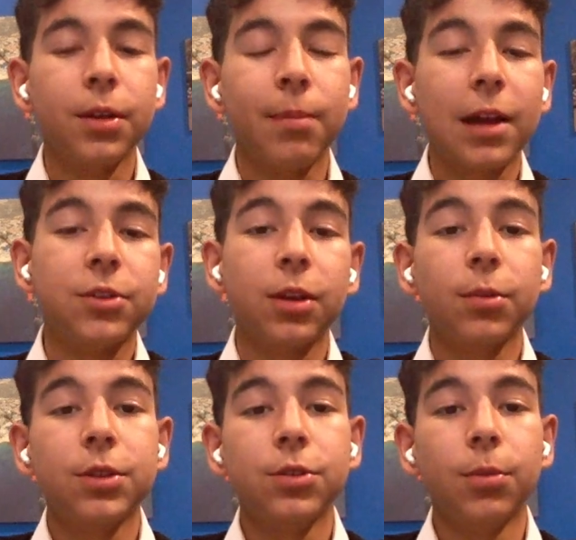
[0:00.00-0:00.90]
and magic,
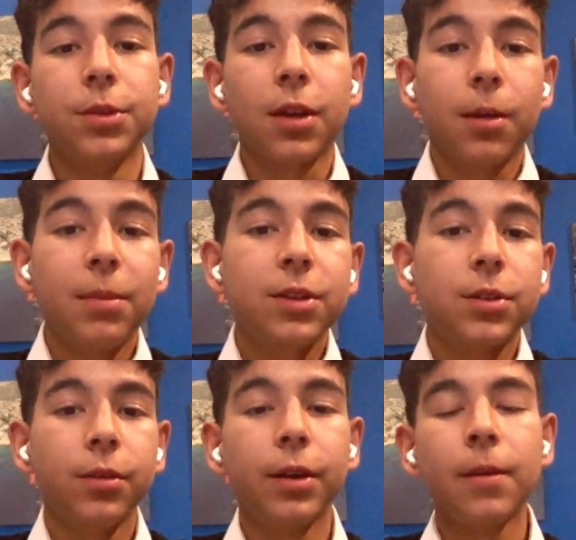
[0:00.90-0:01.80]
which is almost like a
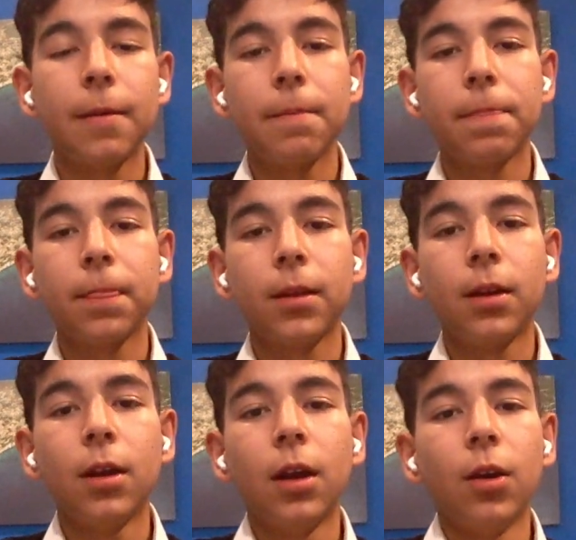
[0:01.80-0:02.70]
mystery.
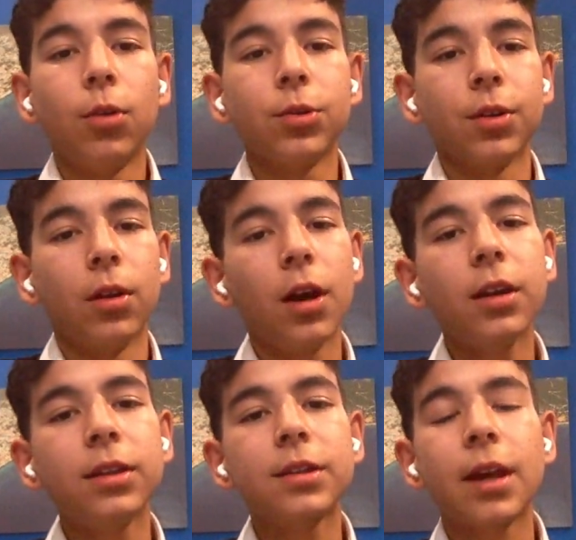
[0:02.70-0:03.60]
Also,
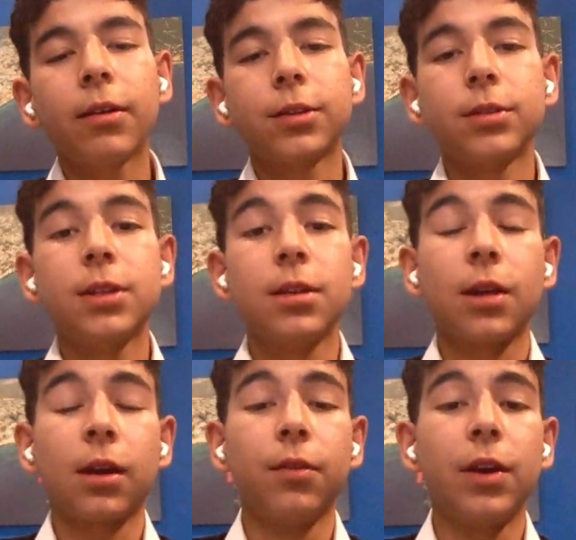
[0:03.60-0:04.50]
learning these characteristics
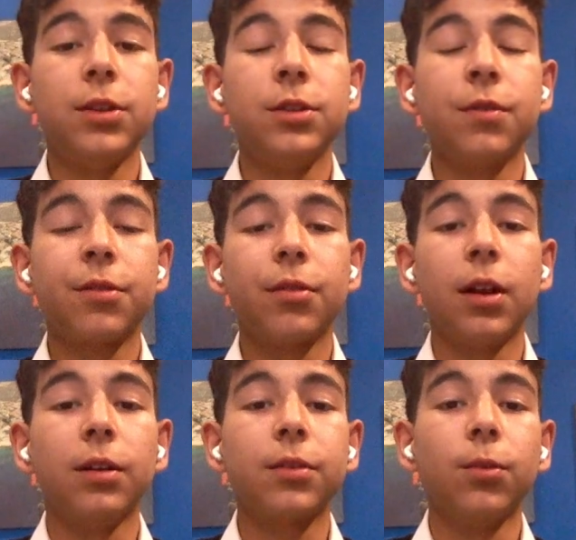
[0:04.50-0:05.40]
and conventions of
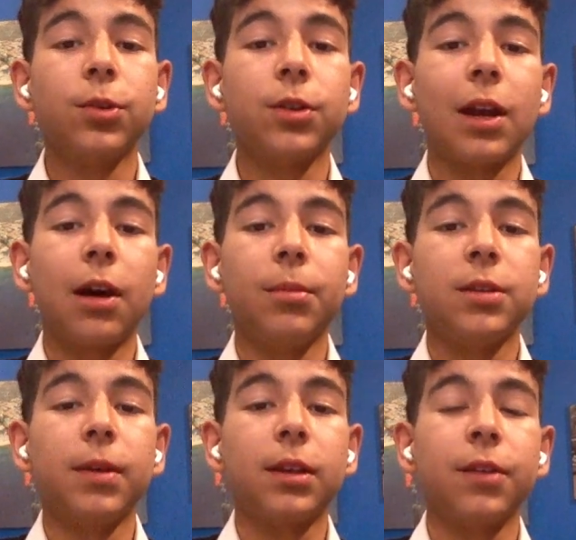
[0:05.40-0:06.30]
thrillers also allowed me
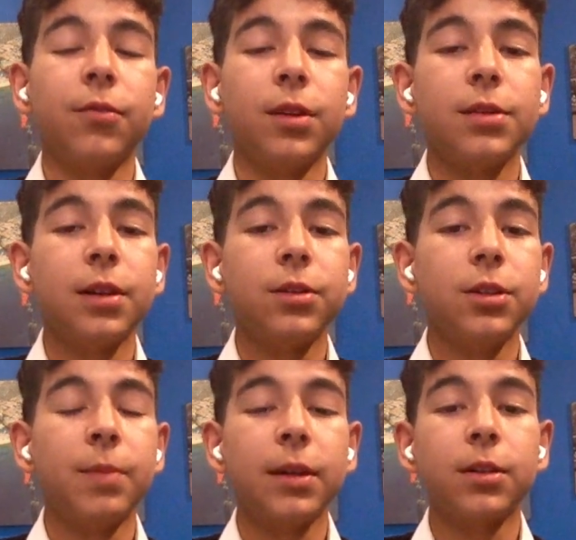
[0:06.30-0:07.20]
to make different decisions
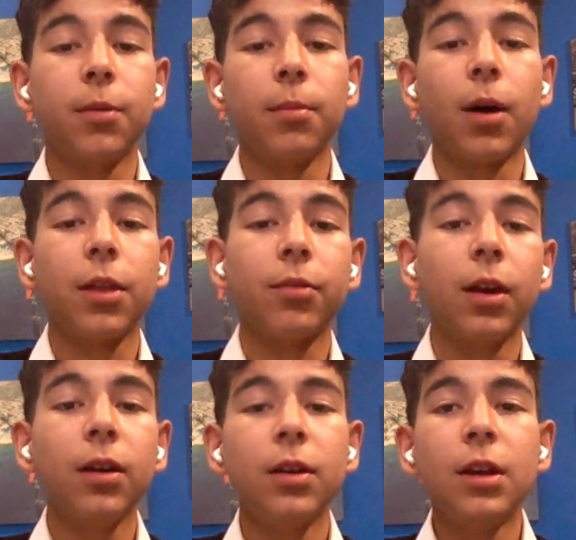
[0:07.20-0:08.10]
based upon my
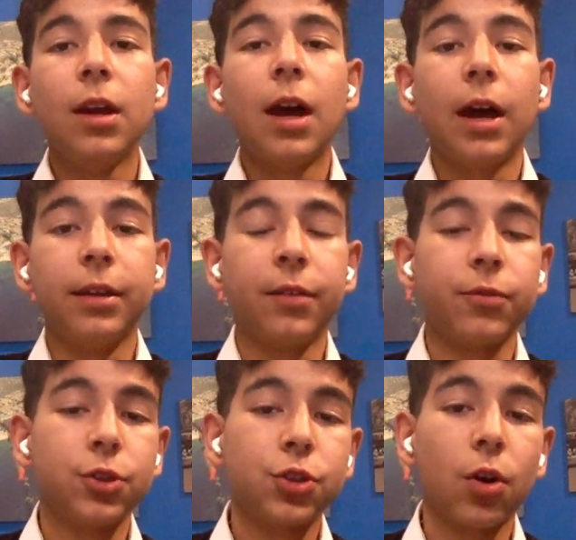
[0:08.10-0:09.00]
thriller and
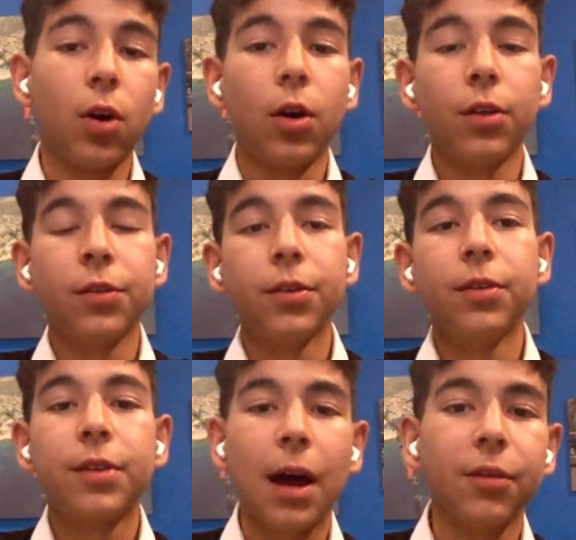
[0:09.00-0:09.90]
different shots and
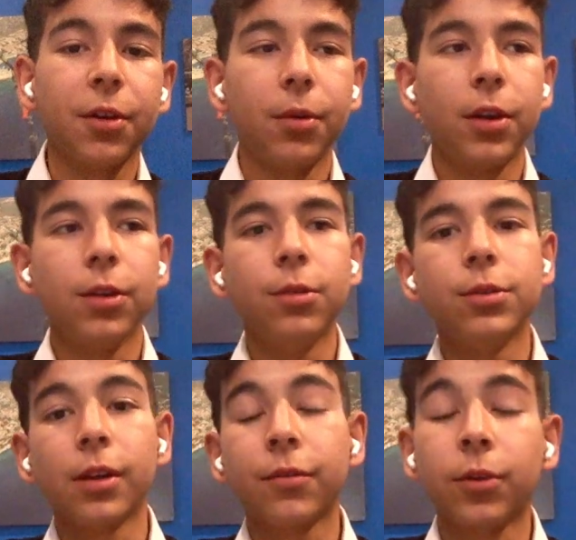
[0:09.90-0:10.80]
sounds I want to use.
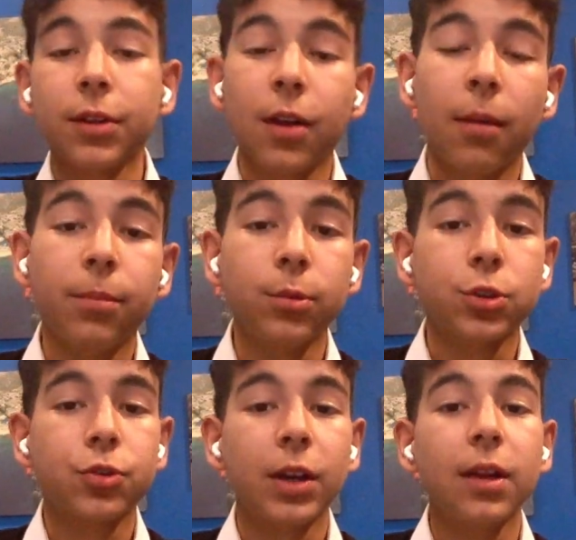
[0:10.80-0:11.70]
Like, for example,
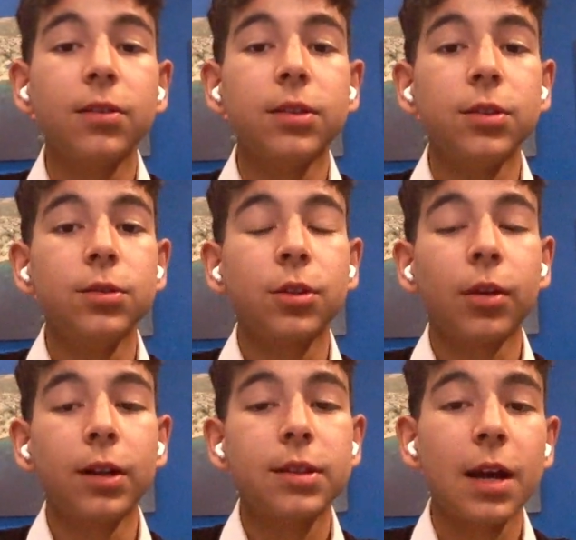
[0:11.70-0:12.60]
strings is used to
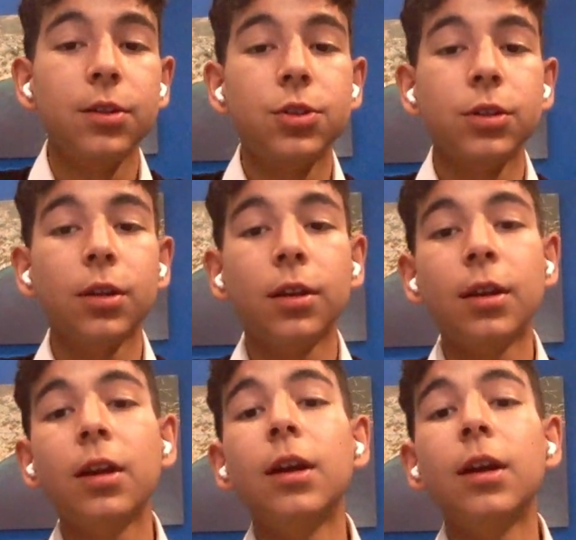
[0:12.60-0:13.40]
create tension